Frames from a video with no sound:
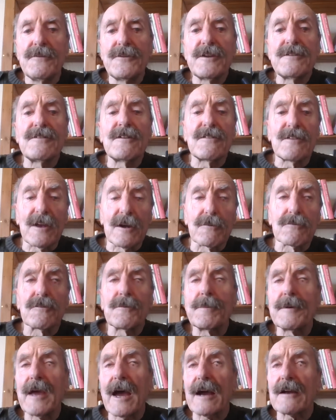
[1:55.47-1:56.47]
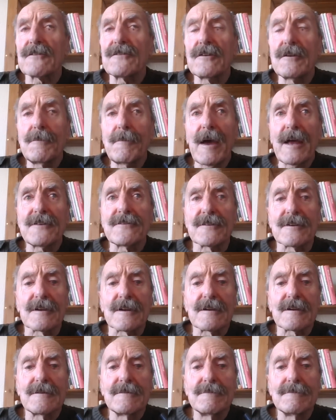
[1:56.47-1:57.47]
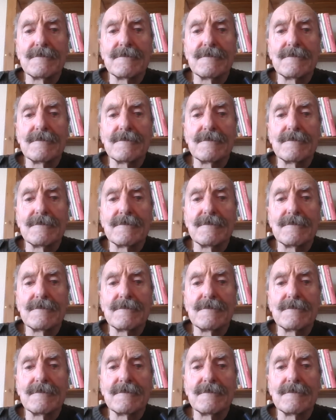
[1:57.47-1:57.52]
This is held to be axiomatic.